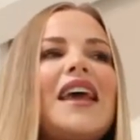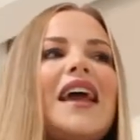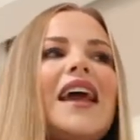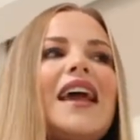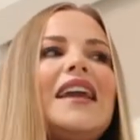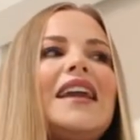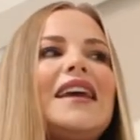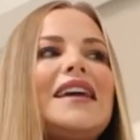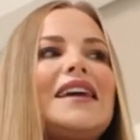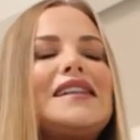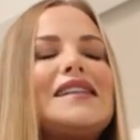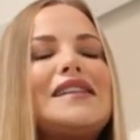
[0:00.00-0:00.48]

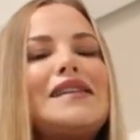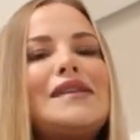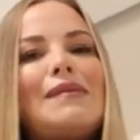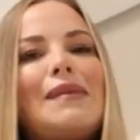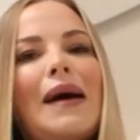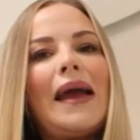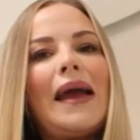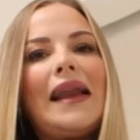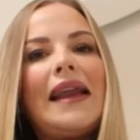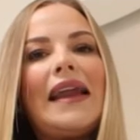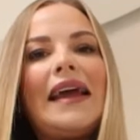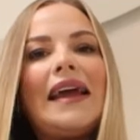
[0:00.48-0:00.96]
heading into
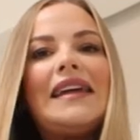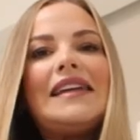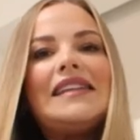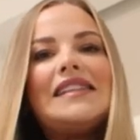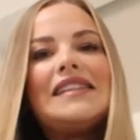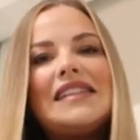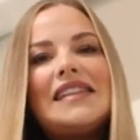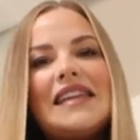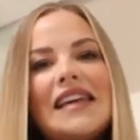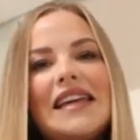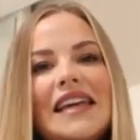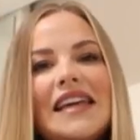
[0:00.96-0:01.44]

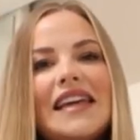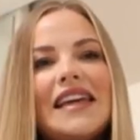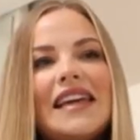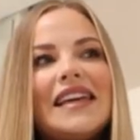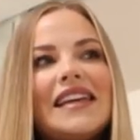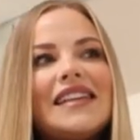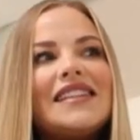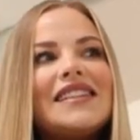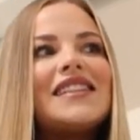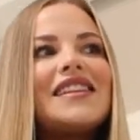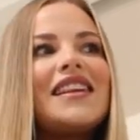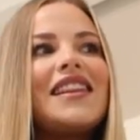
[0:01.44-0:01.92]
late
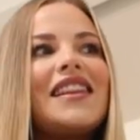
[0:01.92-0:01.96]
teens.